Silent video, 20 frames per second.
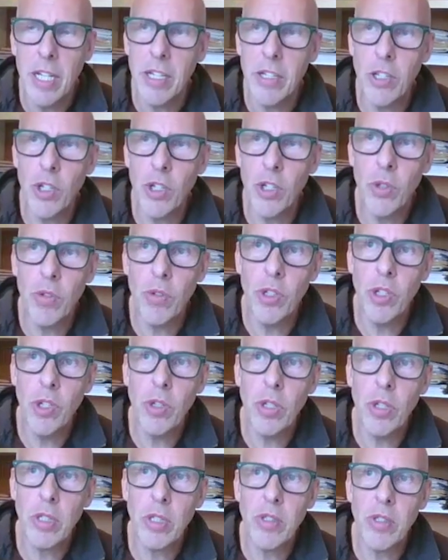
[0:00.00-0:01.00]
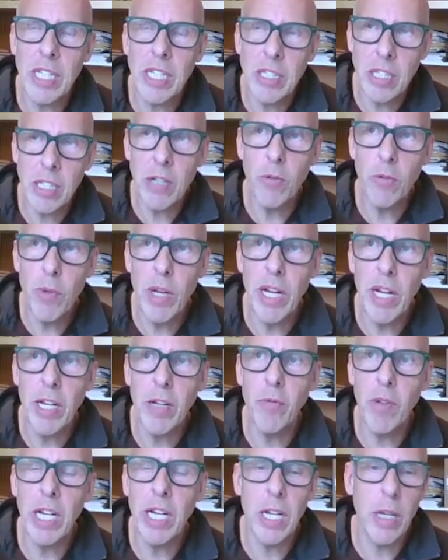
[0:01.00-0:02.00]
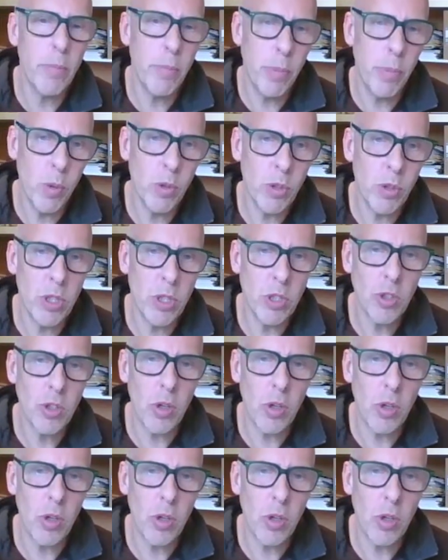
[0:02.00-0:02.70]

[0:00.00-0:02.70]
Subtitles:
they're still really, really important